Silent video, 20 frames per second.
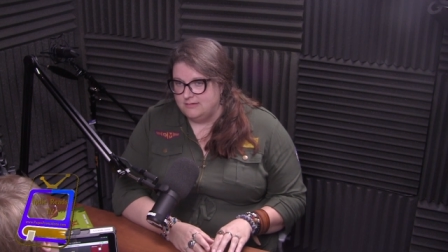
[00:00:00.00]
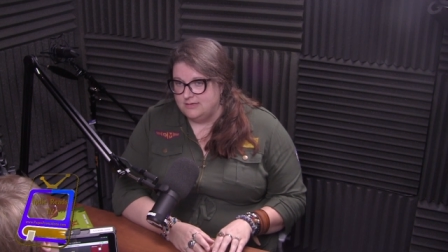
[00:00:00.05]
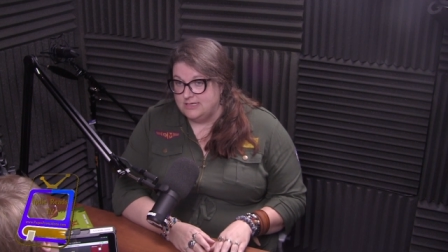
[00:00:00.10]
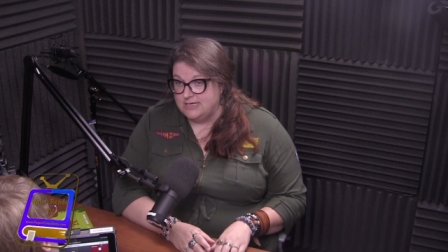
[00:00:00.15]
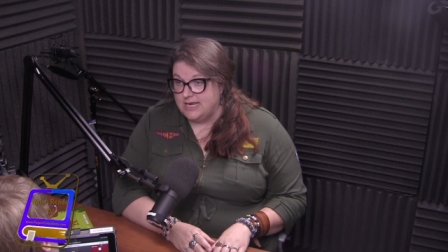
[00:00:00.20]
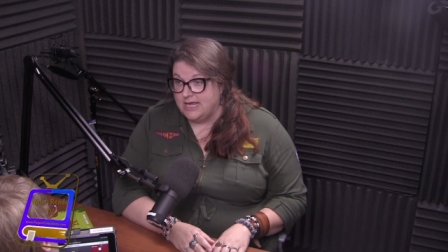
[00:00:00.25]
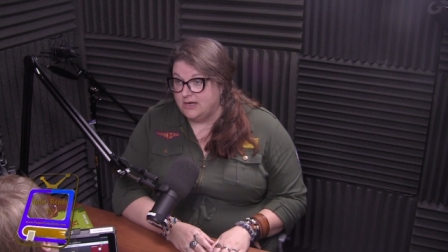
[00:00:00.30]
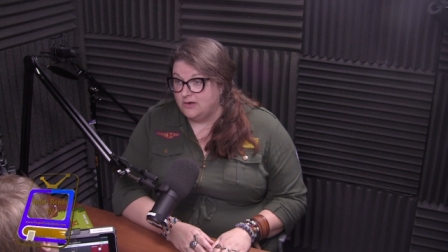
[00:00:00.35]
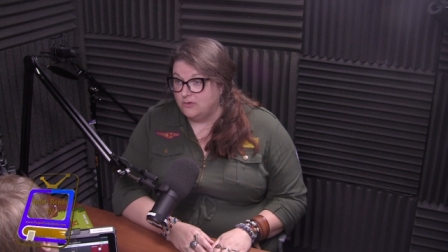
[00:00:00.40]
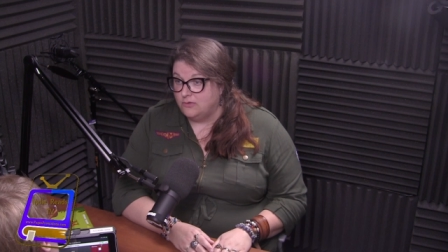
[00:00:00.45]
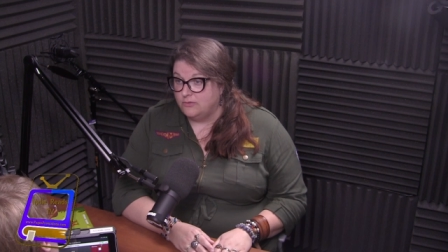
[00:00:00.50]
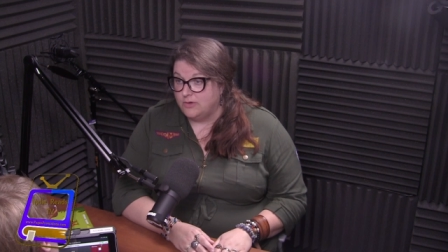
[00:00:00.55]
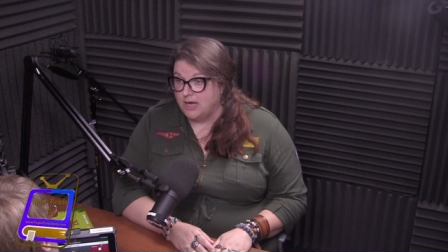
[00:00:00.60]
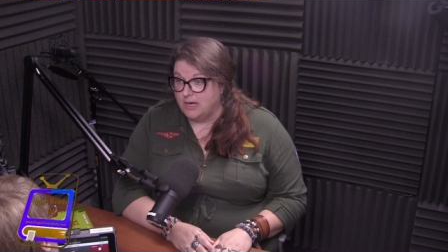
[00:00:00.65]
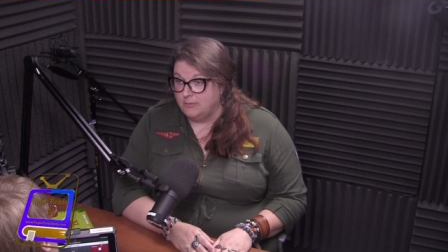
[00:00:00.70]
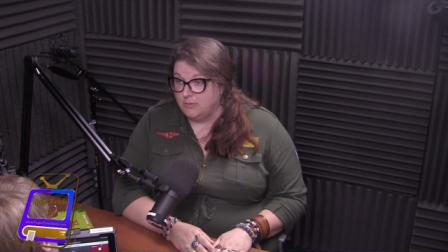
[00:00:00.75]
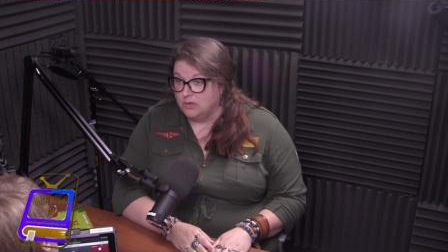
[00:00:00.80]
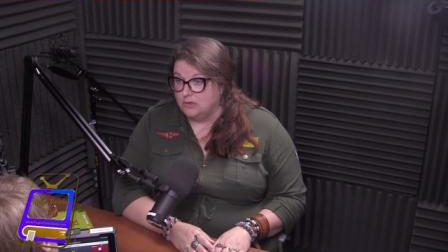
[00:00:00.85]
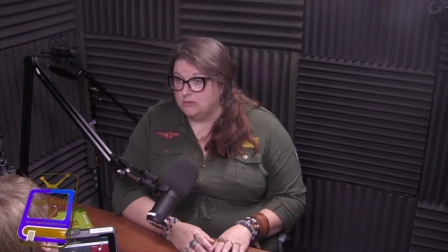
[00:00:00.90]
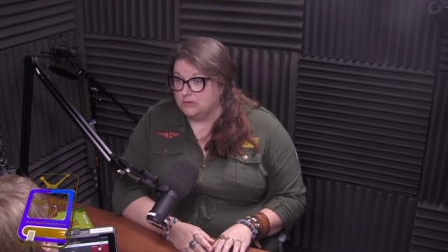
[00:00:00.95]

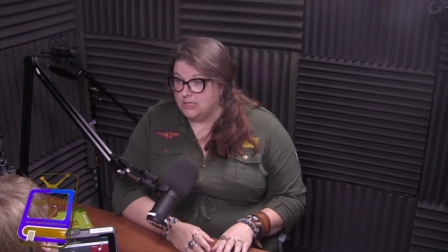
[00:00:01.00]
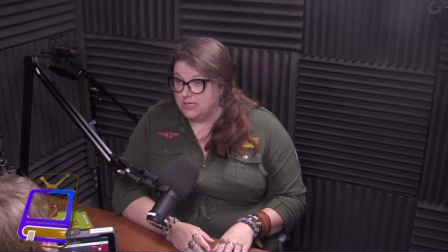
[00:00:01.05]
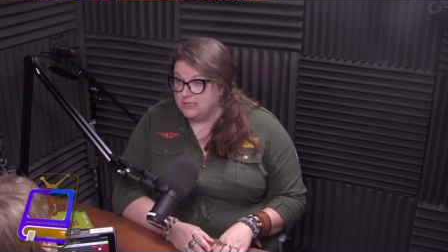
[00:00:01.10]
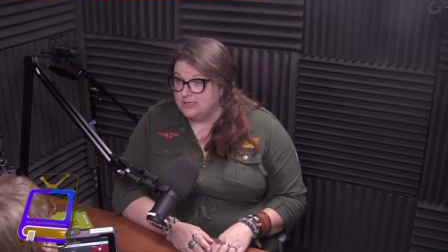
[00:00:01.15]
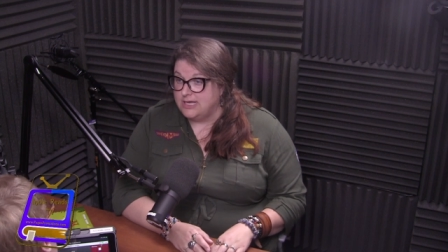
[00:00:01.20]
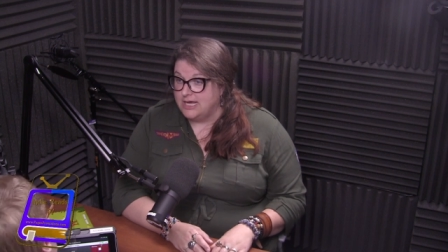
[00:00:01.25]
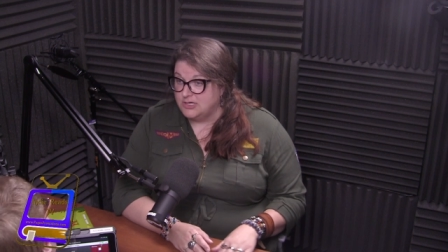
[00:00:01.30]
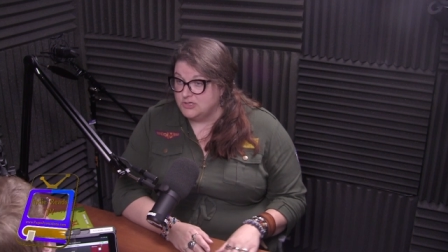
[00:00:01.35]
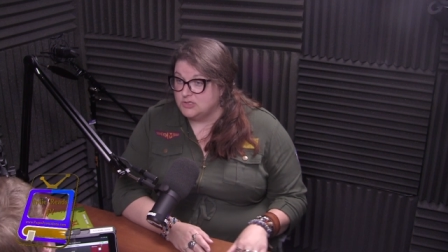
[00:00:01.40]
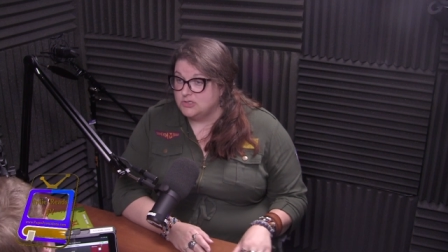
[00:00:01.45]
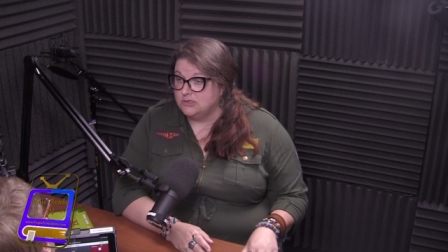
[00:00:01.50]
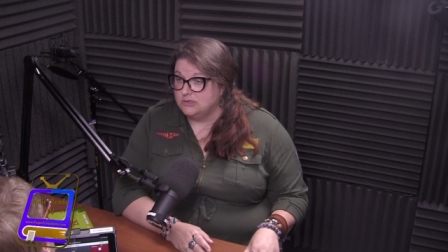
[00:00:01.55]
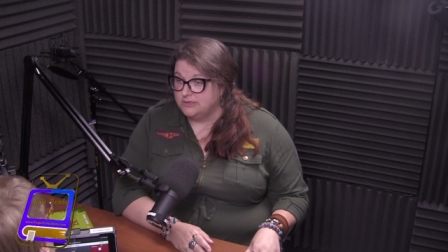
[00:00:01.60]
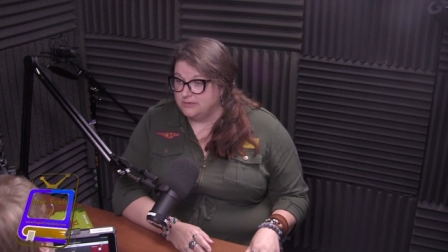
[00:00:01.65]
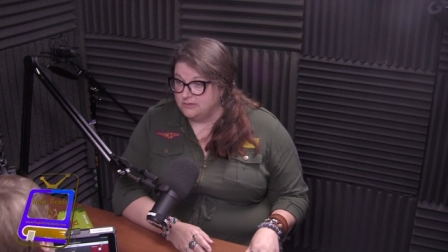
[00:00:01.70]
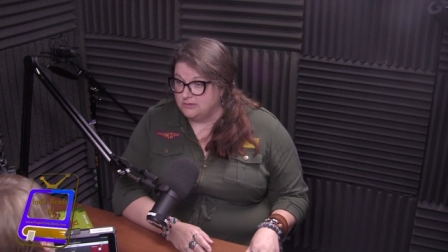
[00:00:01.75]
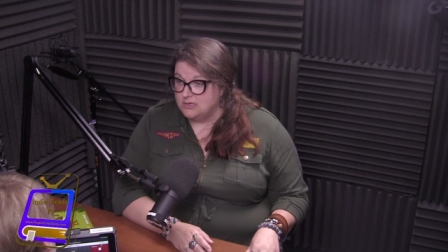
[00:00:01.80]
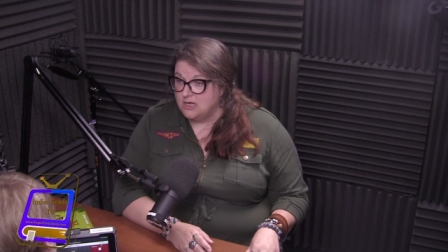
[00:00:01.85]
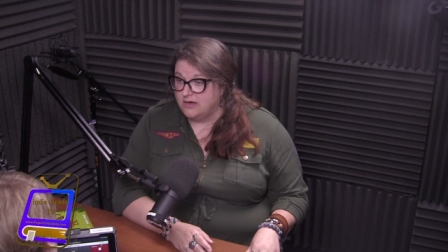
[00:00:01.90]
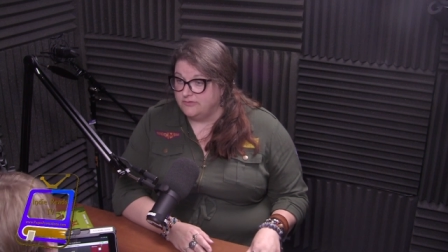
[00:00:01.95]
NaNoWriMo, the National
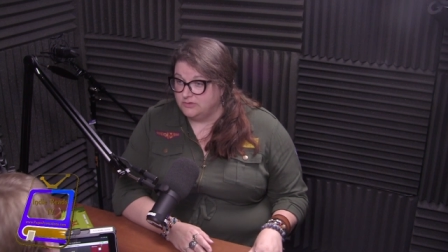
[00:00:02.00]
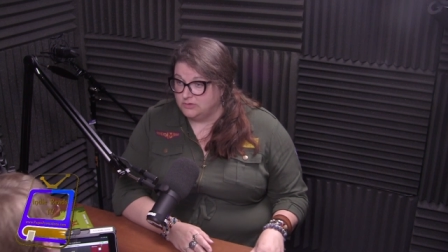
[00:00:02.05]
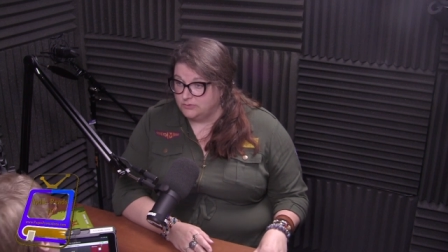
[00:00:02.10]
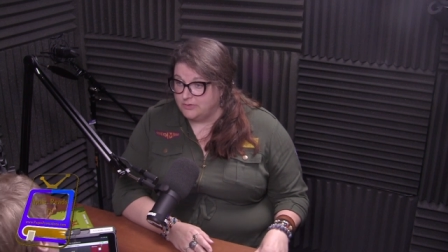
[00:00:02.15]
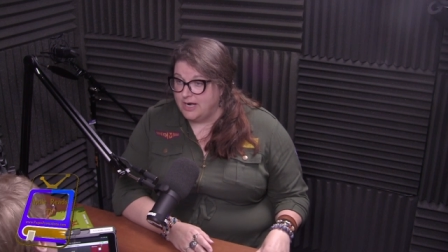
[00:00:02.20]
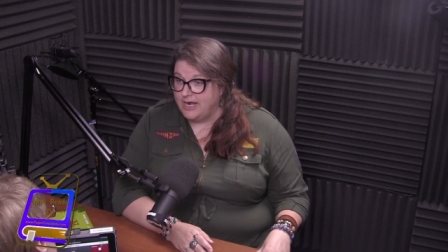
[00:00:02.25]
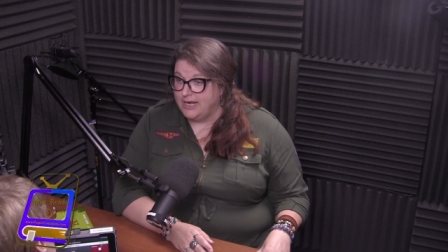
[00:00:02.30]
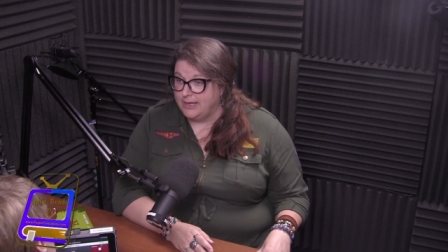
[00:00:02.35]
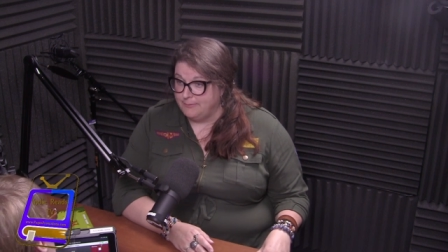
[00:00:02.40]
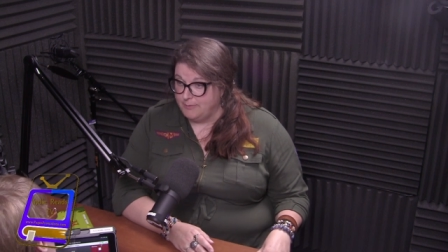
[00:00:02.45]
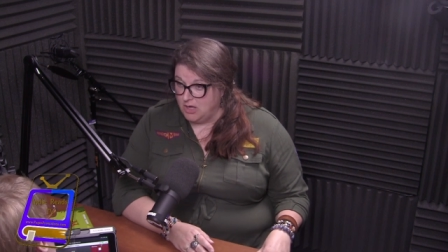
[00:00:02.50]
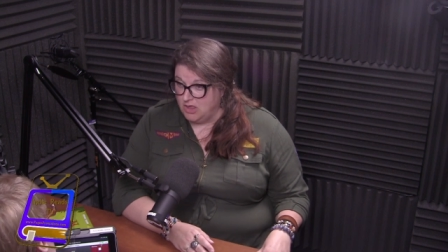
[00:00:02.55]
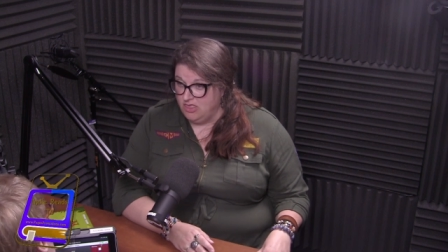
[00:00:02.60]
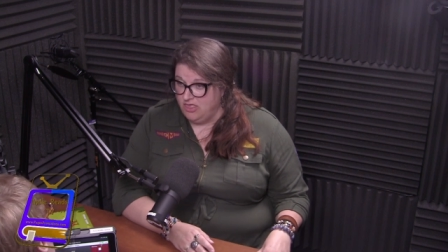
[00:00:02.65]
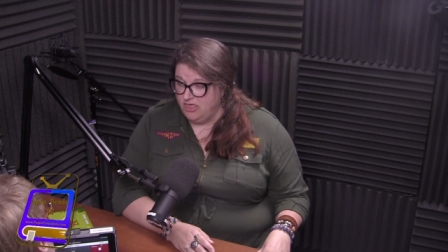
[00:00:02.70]
Novel right. Writing Month.